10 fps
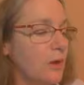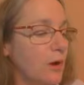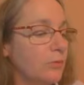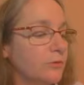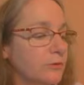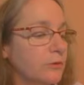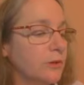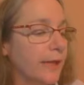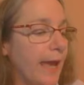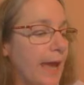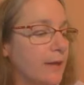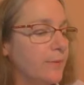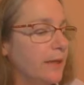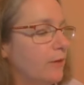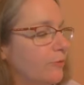Homeschool
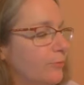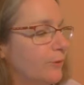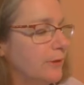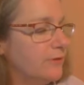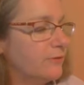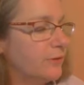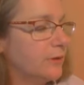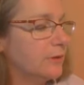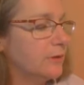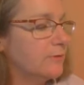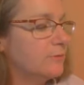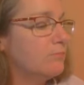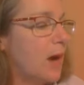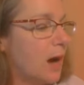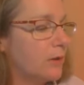Academy of Princeton's
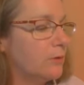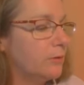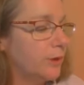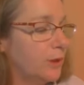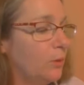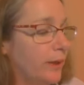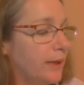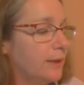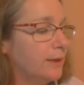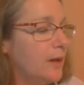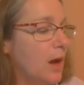Model UN,